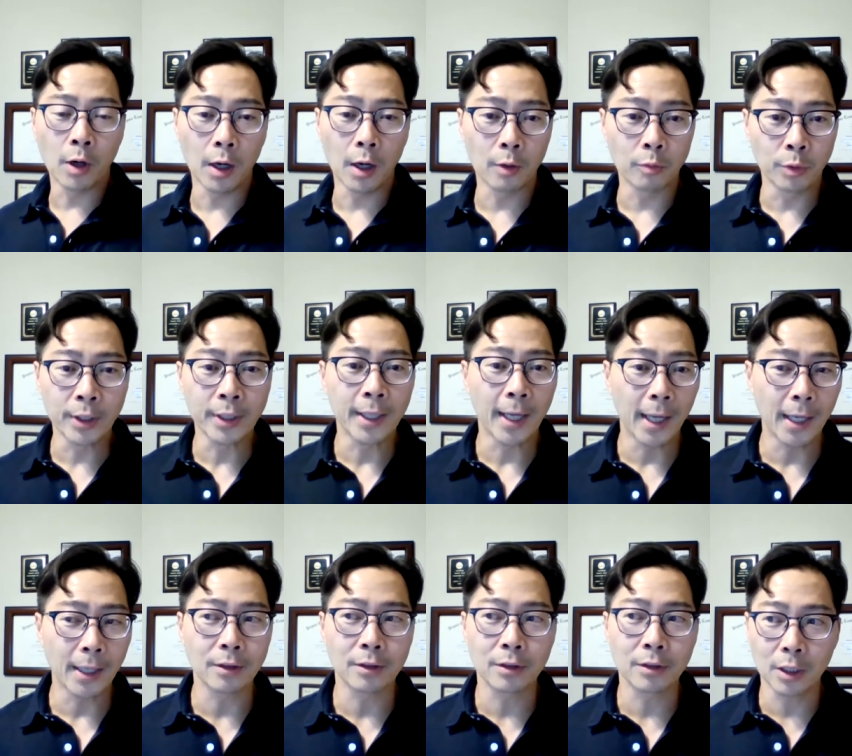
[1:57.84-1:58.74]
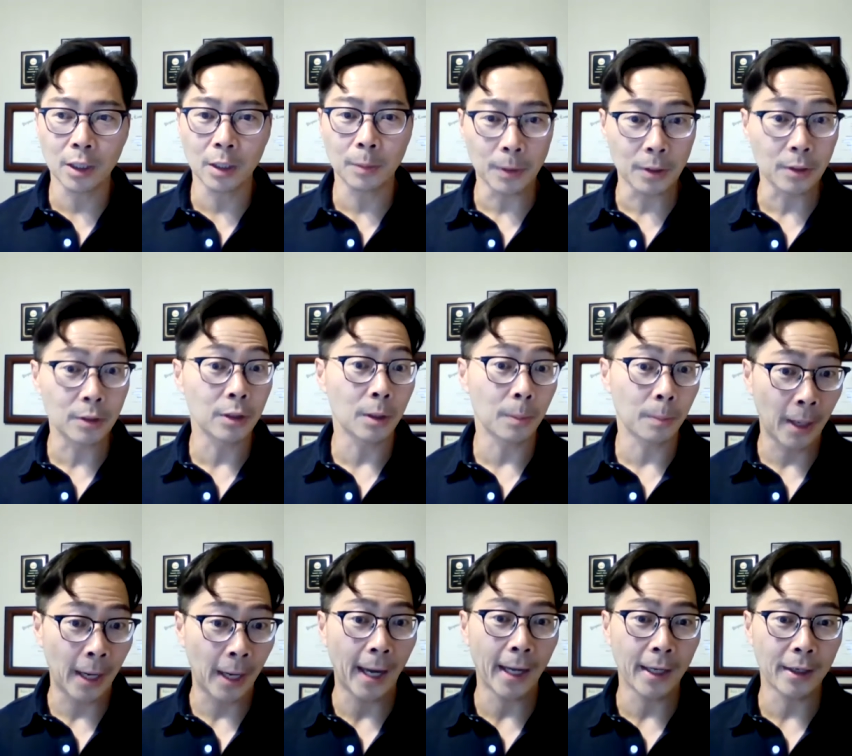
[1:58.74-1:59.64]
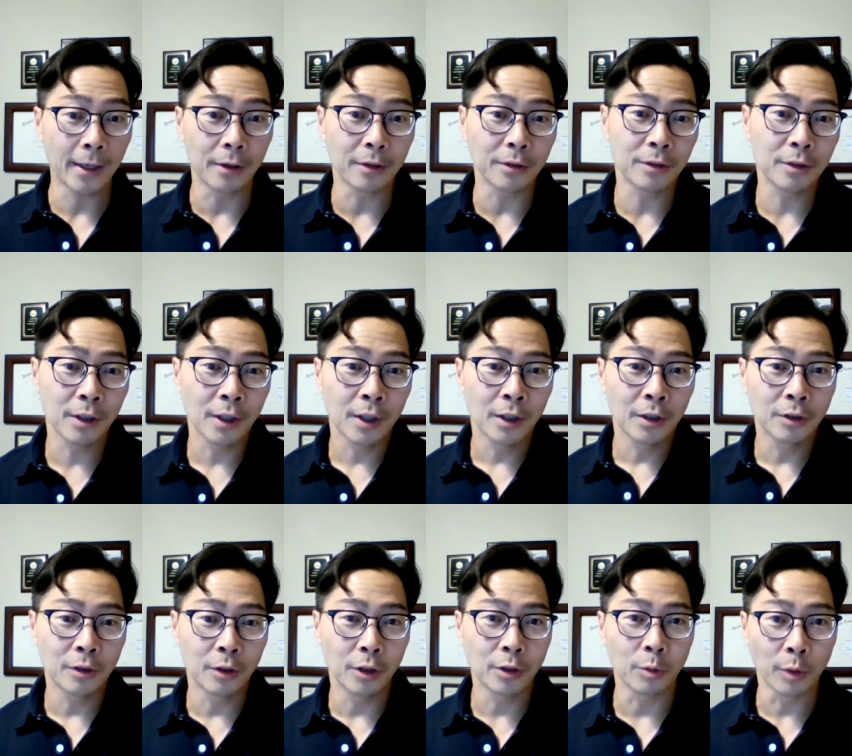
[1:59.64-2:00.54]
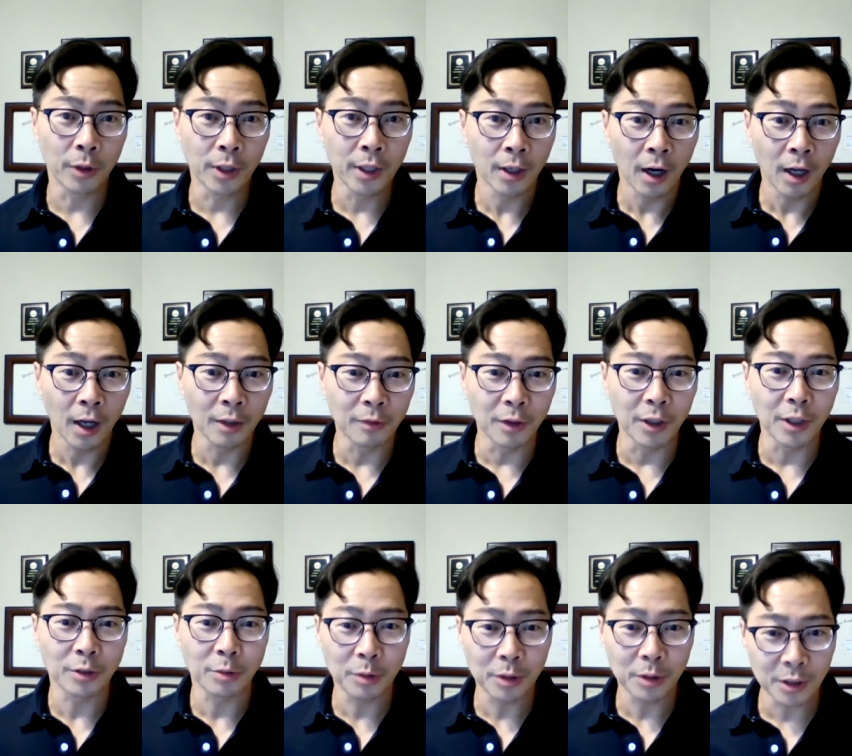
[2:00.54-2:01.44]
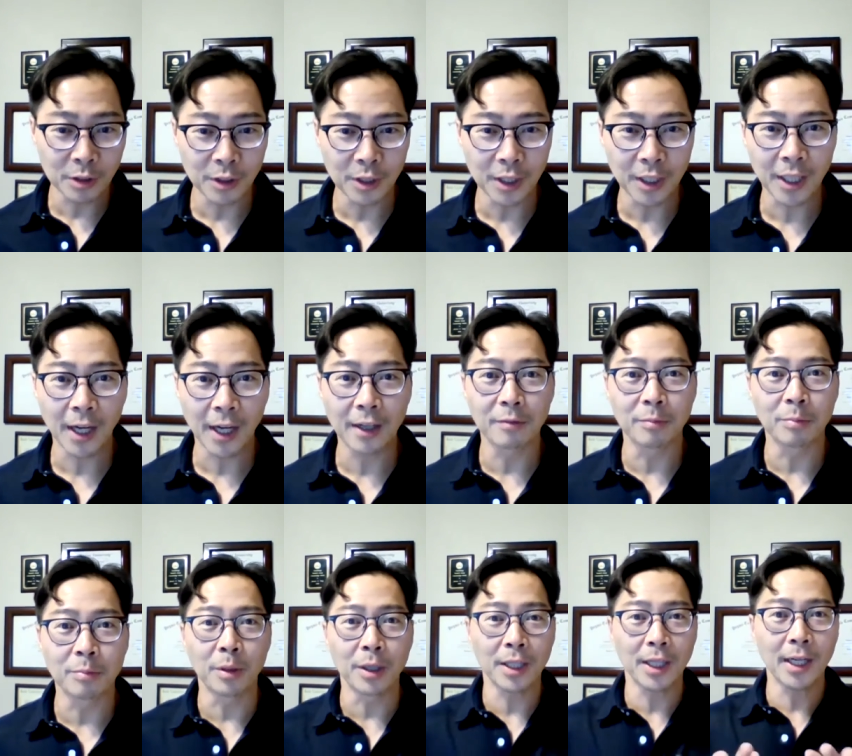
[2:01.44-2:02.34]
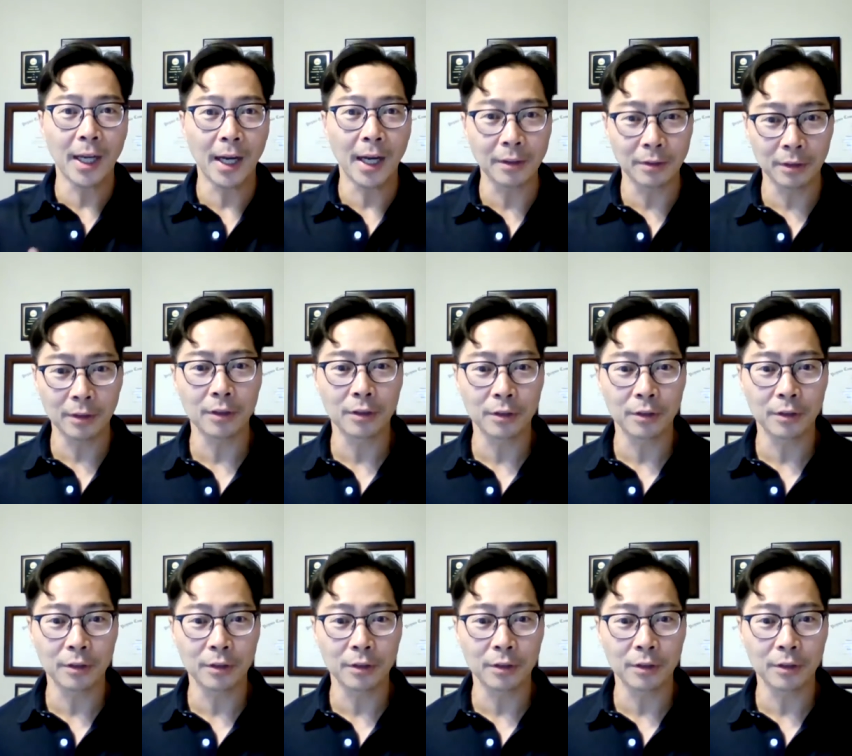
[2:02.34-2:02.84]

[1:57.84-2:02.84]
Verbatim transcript: regain sleep and sleep patterns. So it's within all of us. We just need to kind of bring it out to the